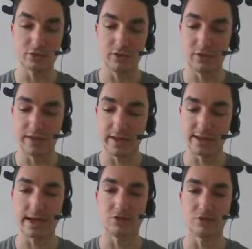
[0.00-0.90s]
you and then
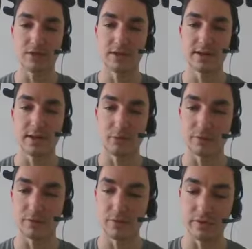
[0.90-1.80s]
schedule an
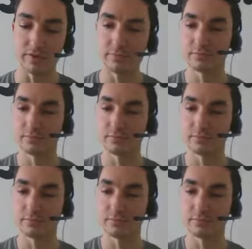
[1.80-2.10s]
appointment with you.